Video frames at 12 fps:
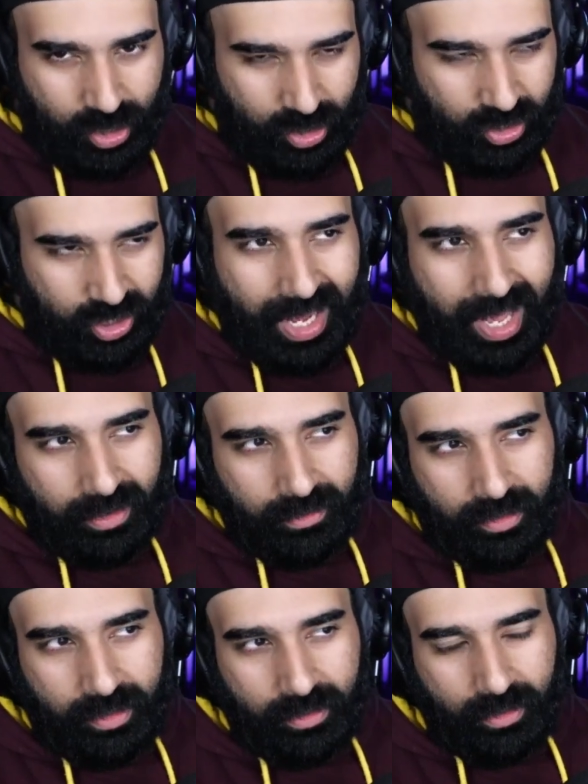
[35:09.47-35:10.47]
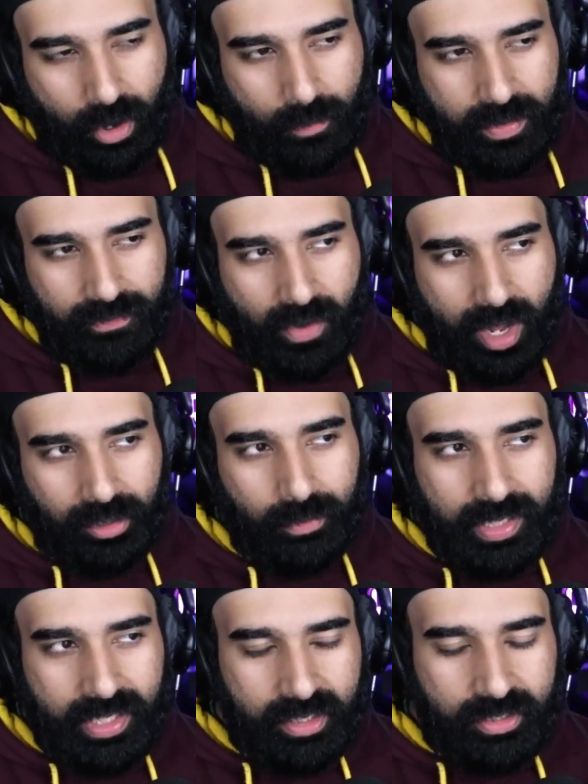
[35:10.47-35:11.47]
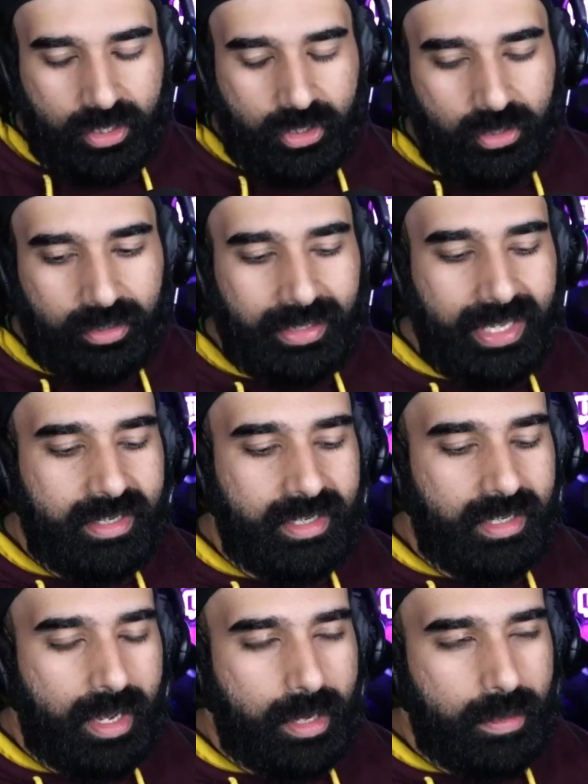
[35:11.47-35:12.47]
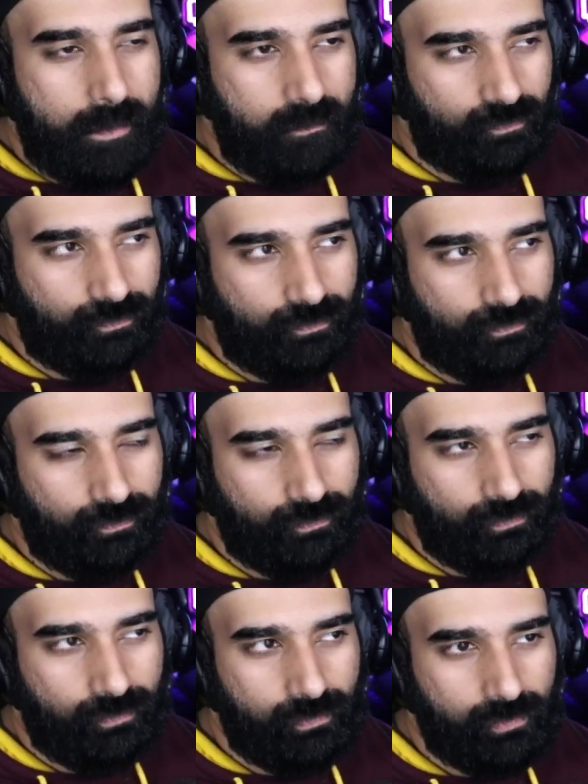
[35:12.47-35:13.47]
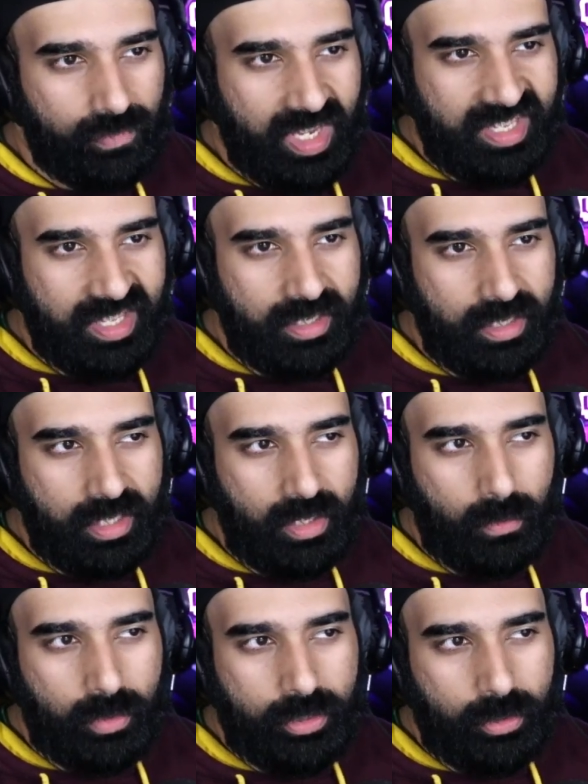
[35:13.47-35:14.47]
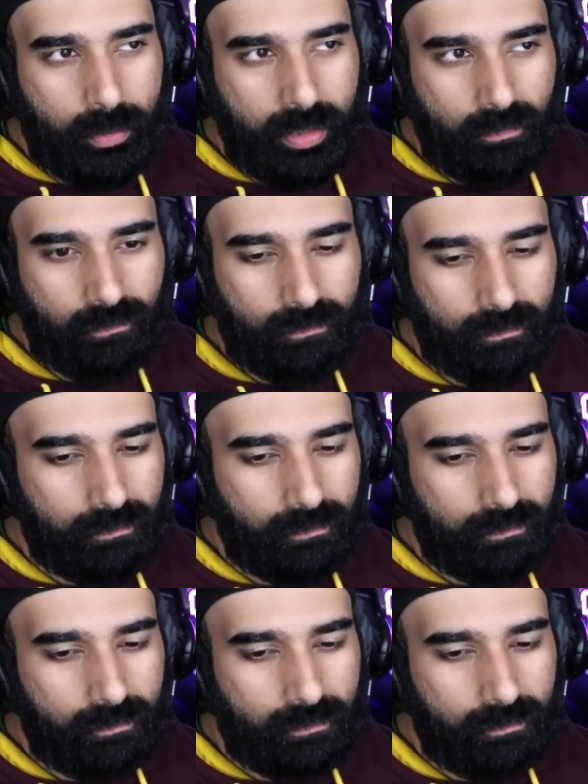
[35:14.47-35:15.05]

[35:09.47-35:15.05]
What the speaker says: Chat, are we following the digital NDA? Is this a thing we're doing?